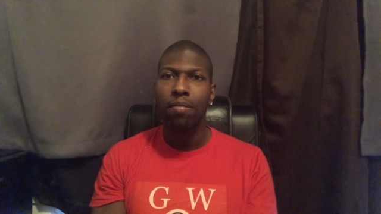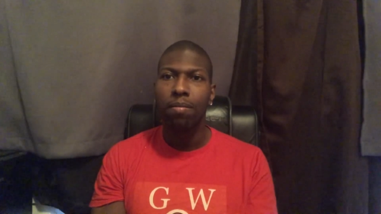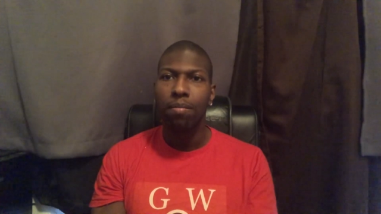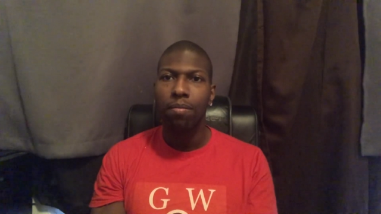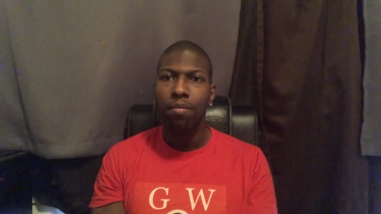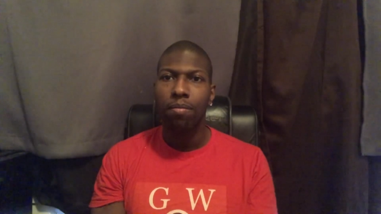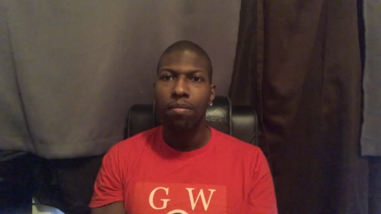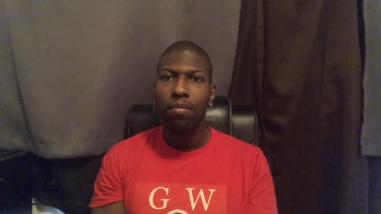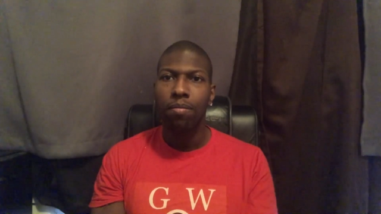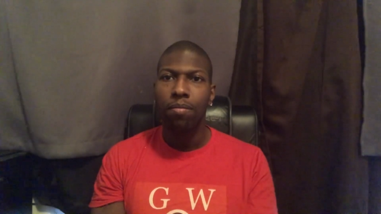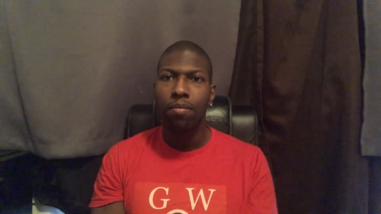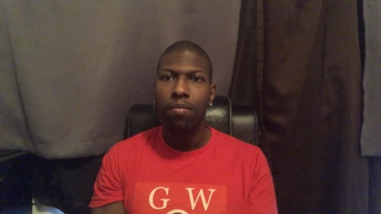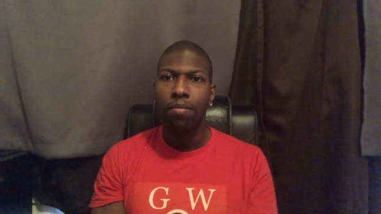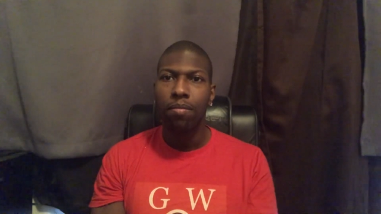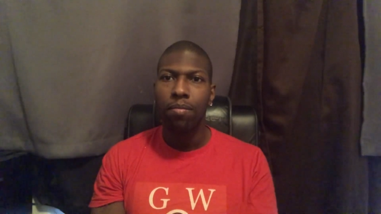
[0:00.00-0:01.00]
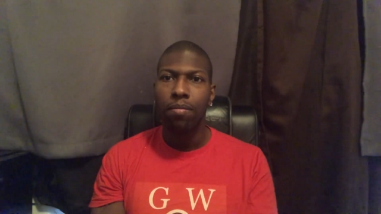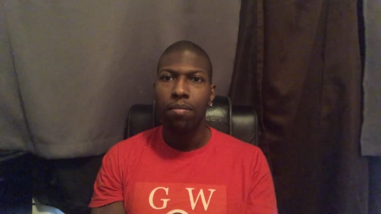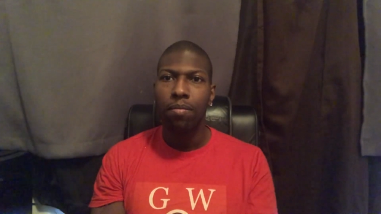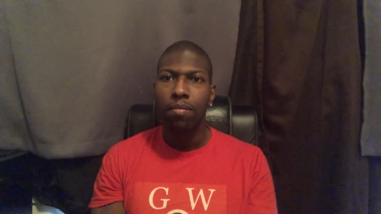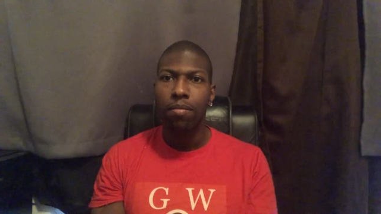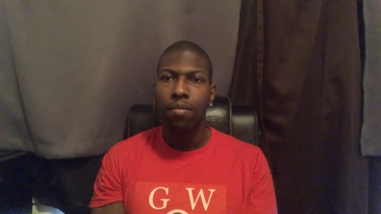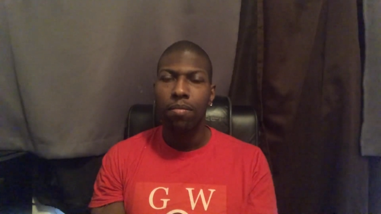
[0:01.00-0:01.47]

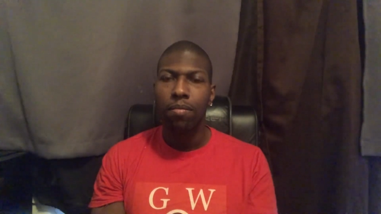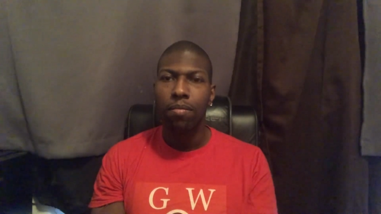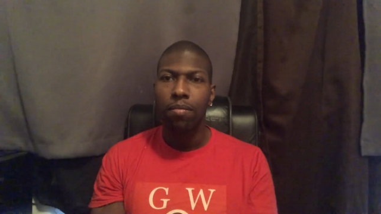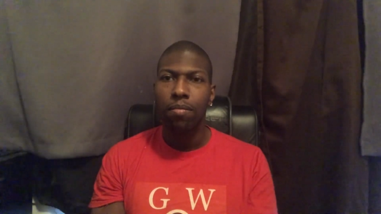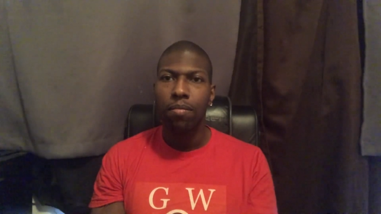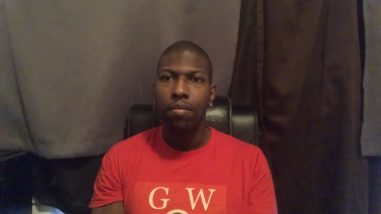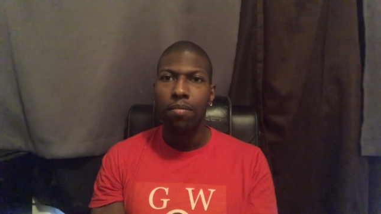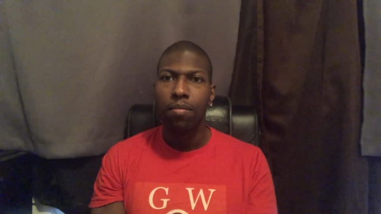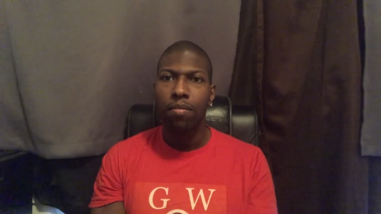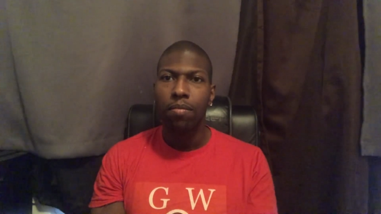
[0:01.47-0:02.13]
Nothing is said.